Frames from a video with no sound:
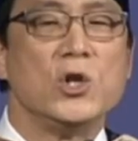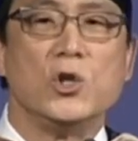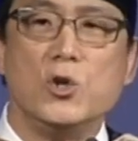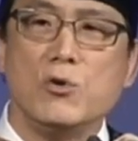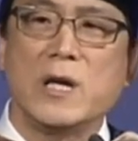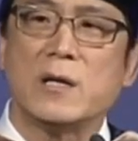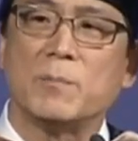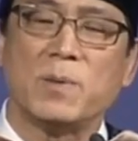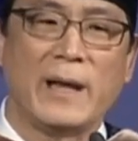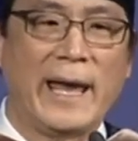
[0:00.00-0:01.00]
you need a
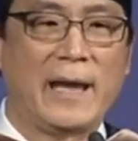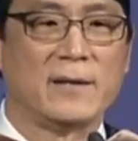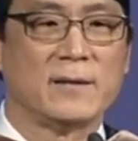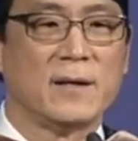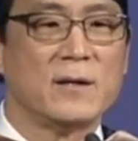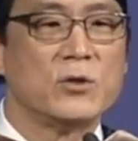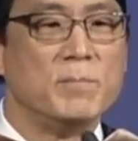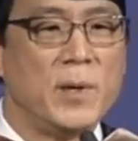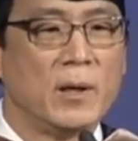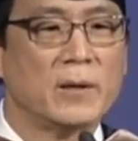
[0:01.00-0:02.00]
plan to
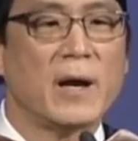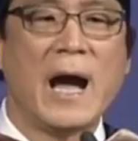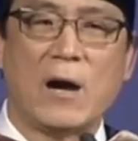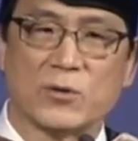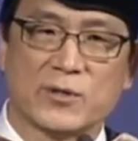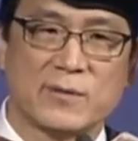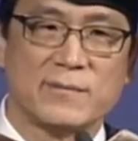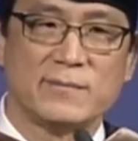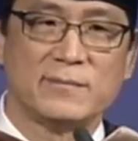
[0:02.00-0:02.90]
build a house.